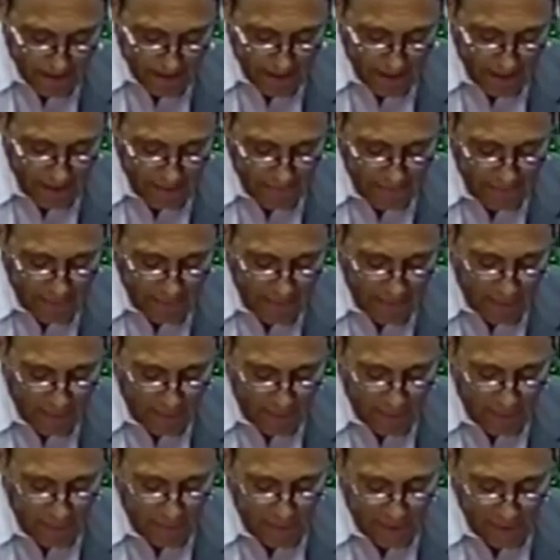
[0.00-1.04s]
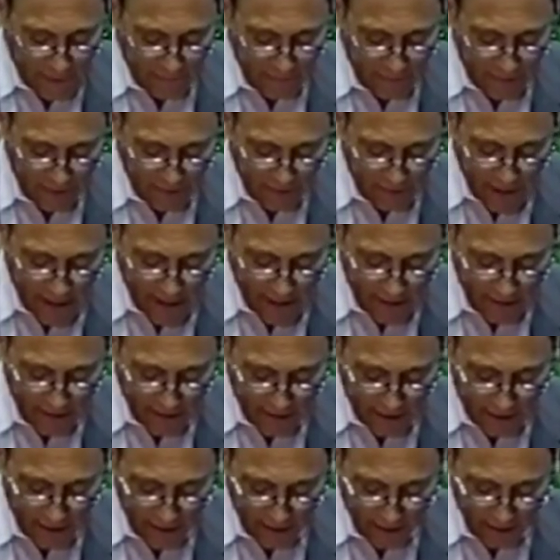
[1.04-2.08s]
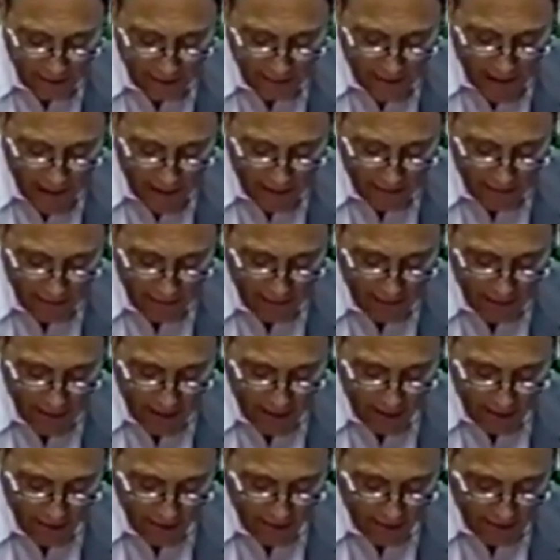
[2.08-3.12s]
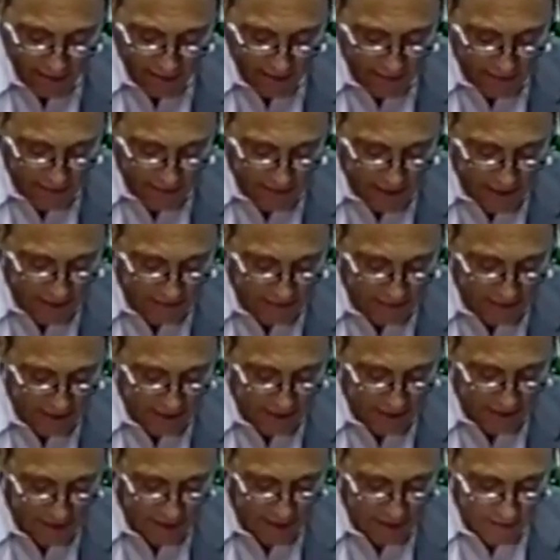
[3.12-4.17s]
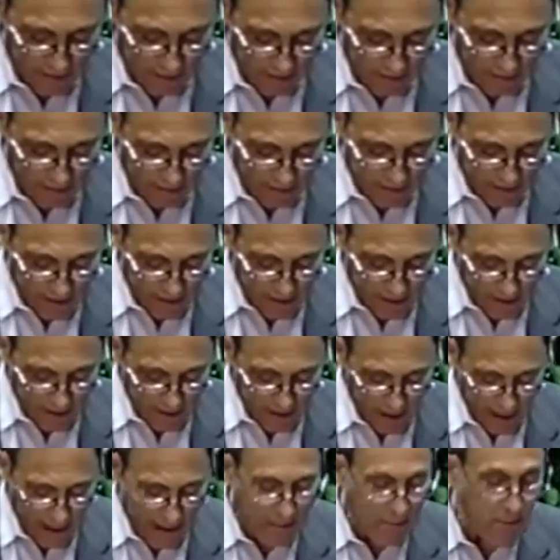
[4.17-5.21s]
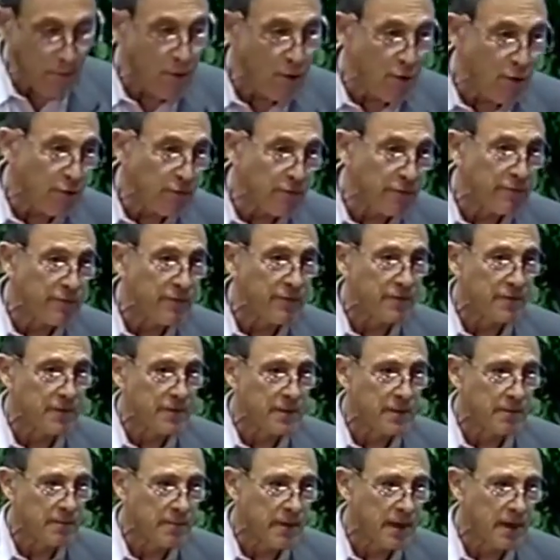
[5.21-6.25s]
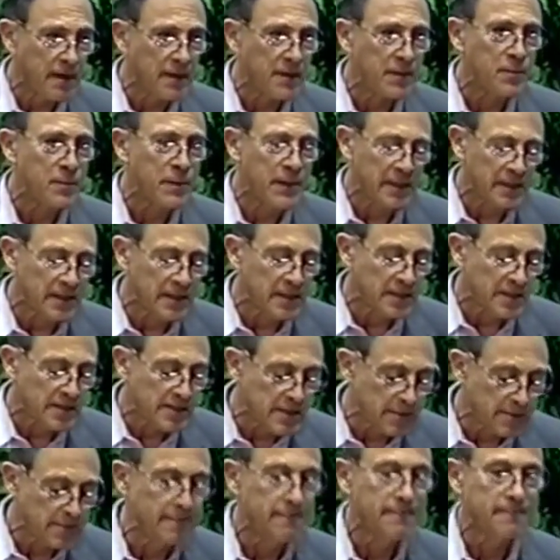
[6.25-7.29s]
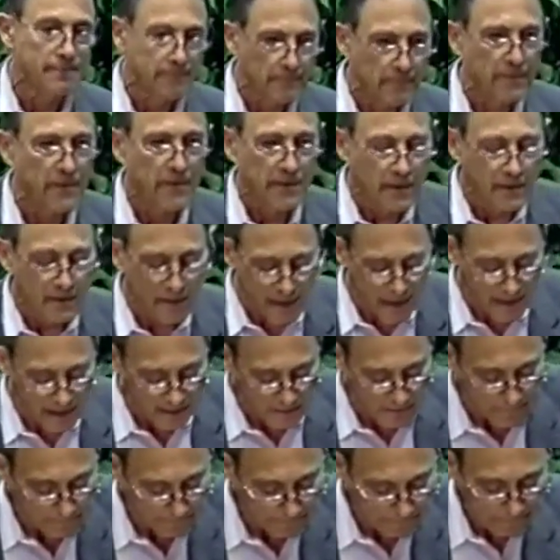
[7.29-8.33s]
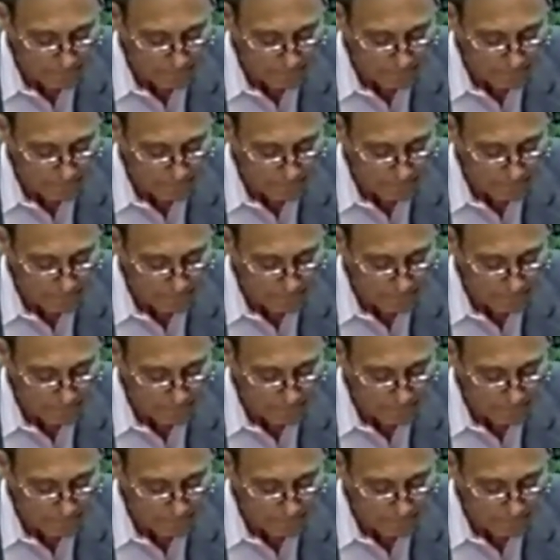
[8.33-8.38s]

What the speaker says: And the very roots of the grass underground there do seem to stir and move to bear you witness. Thank you.